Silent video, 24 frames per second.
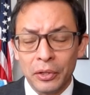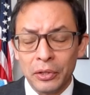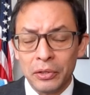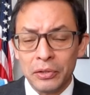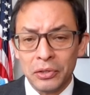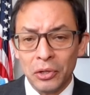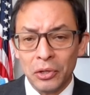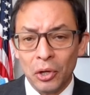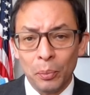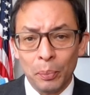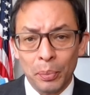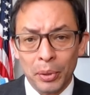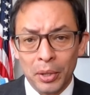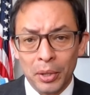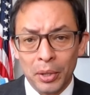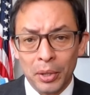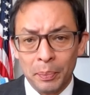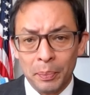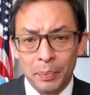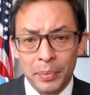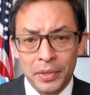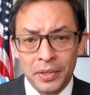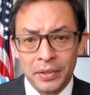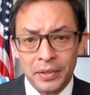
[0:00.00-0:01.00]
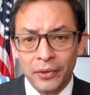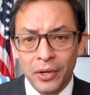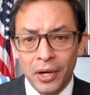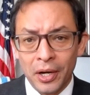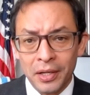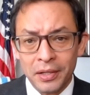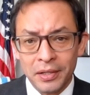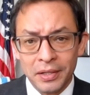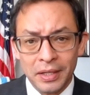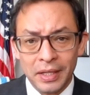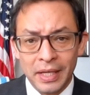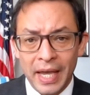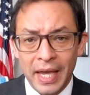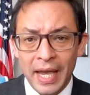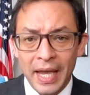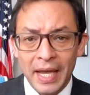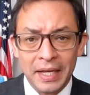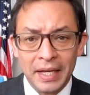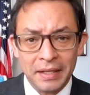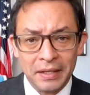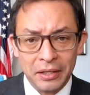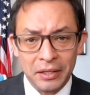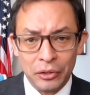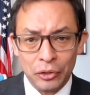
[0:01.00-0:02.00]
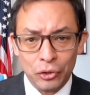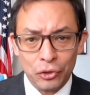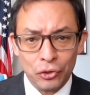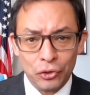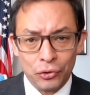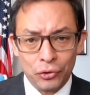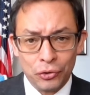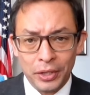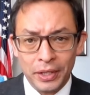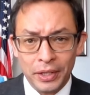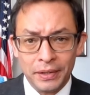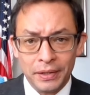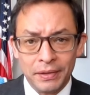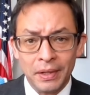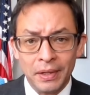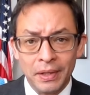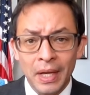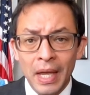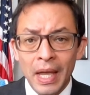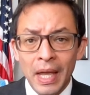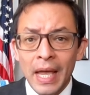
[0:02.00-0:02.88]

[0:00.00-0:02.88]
sole purpose of causing chaos in the streets.